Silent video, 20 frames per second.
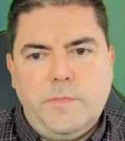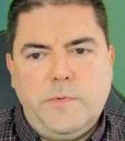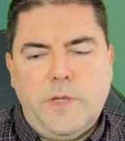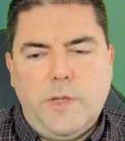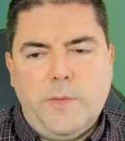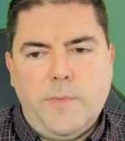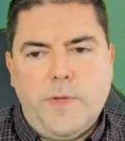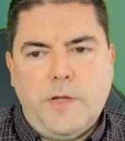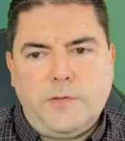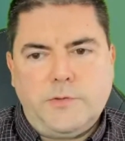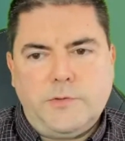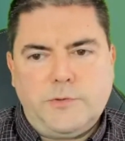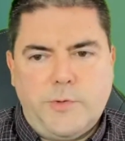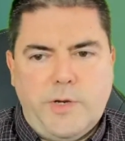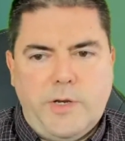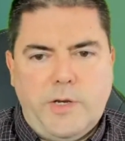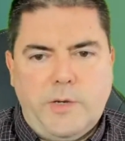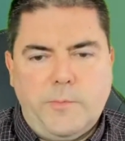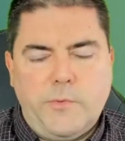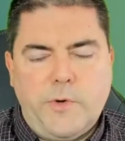ML
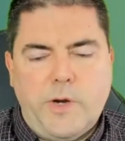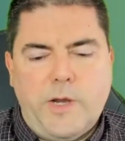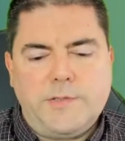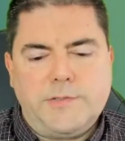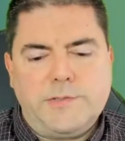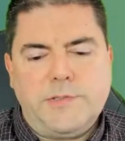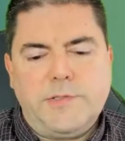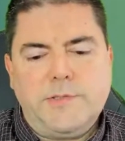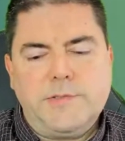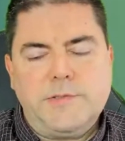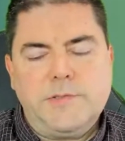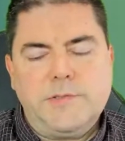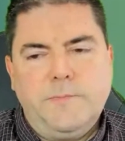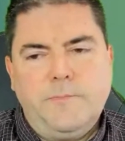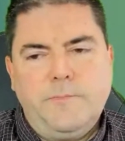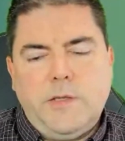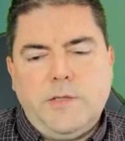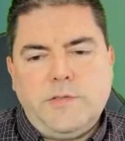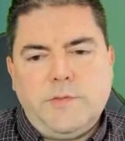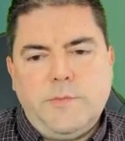training process
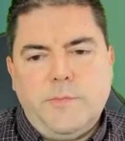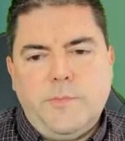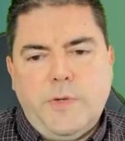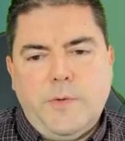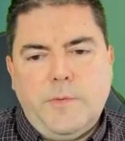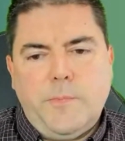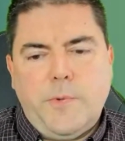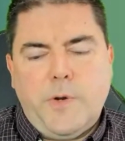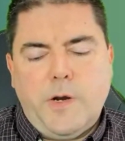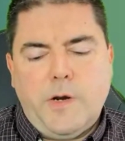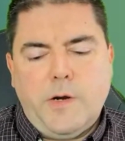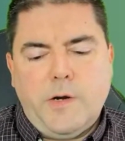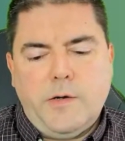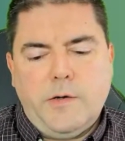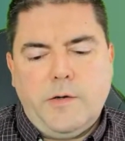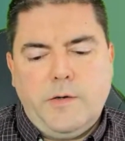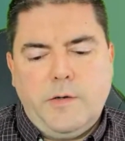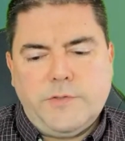is a big part,